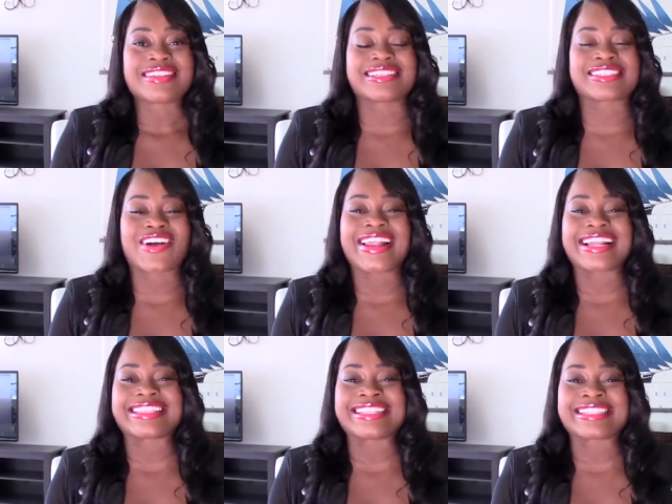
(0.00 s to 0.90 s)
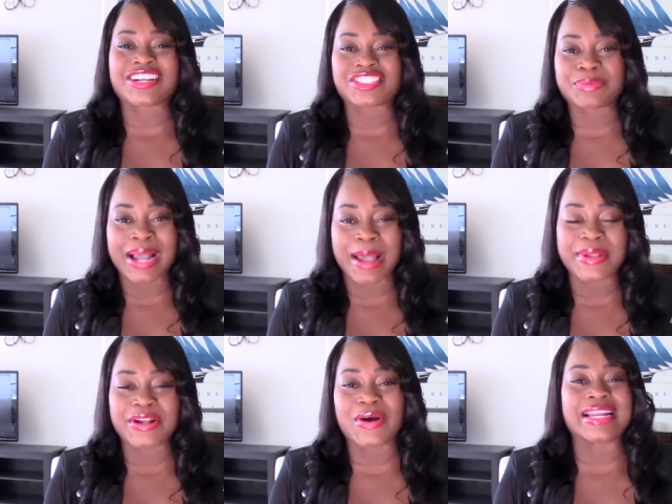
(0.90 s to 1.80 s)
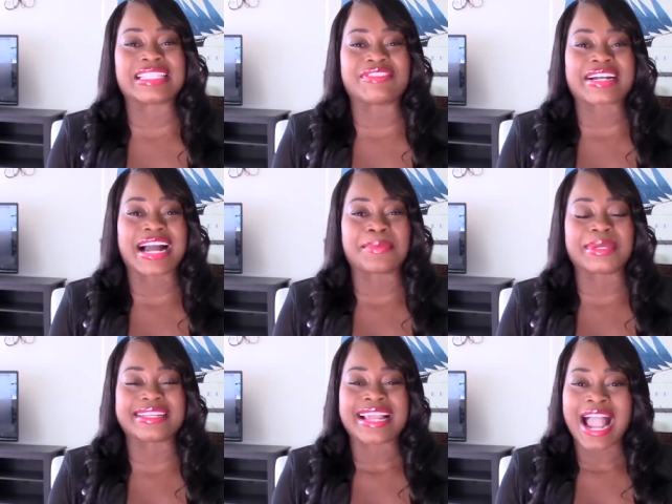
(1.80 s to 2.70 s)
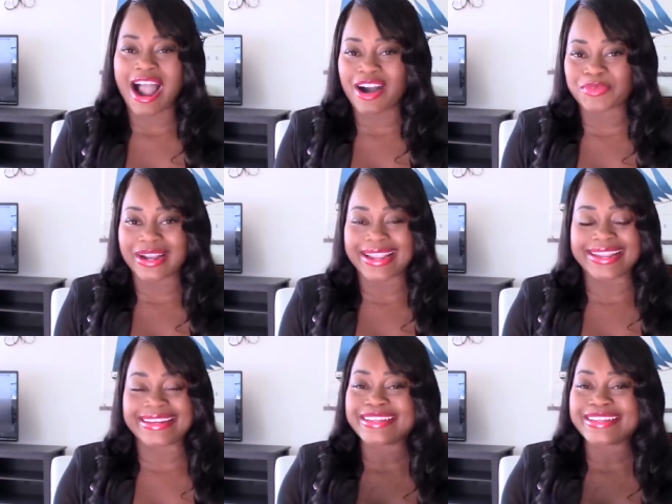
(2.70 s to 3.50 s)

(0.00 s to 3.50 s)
So let's go ahead and get the discussion popping. Go ahead and leave a comment. All right.